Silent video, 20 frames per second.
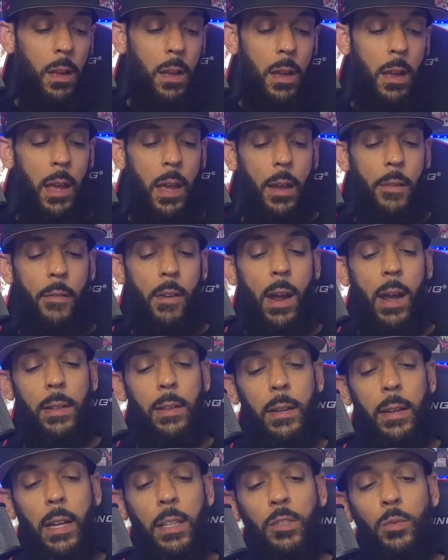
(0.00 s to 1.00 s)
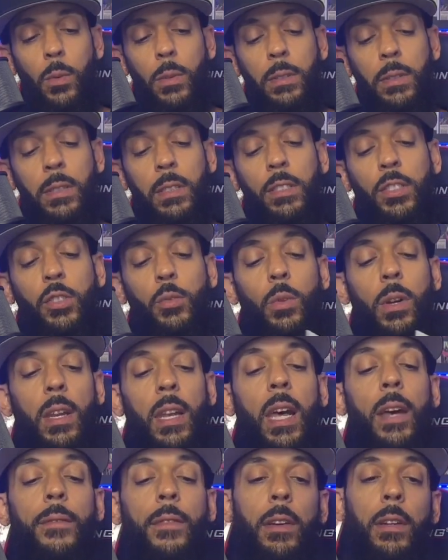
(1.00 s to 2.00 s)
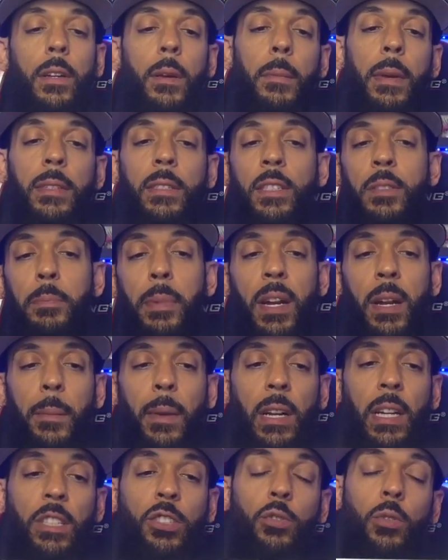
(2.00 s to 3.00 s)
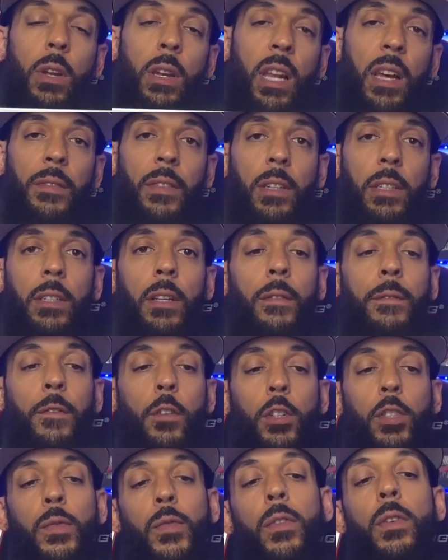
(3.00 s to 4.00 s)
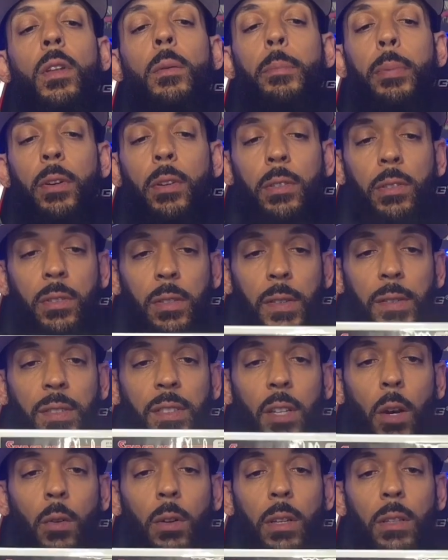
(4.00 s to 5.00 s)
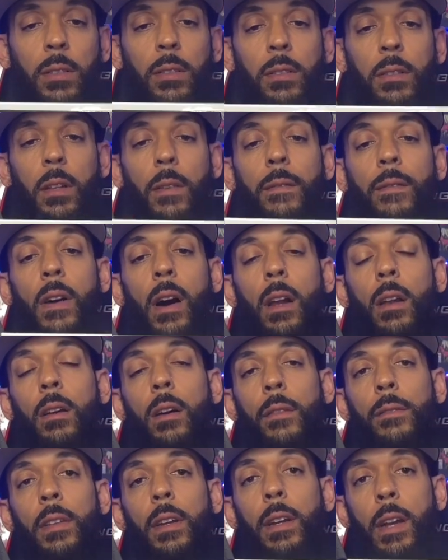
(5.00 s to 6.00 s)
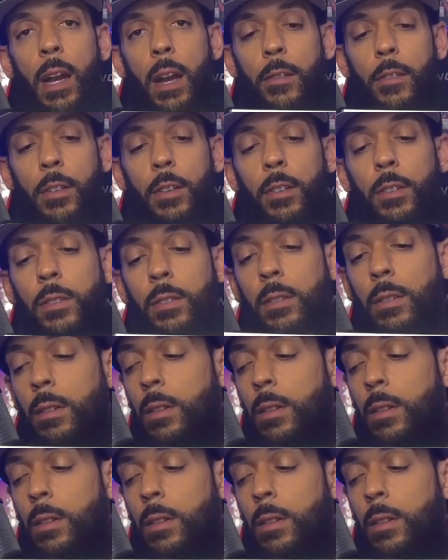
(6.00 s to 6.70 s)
All right, the next one is Issue 11, Amazing Spider-Man Issue 11, the first full appearance of Solas, the father of the Inheritors.